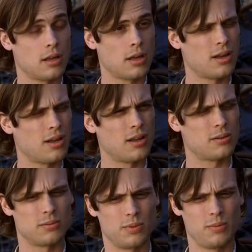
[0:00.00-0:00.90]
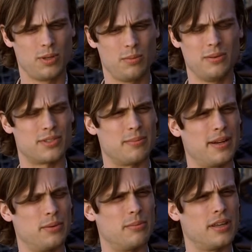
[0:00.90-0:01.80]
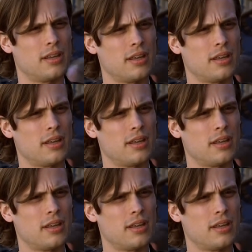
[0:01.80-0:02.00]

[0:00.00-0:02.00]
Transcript: What do, what do you mean, what's the matter with me?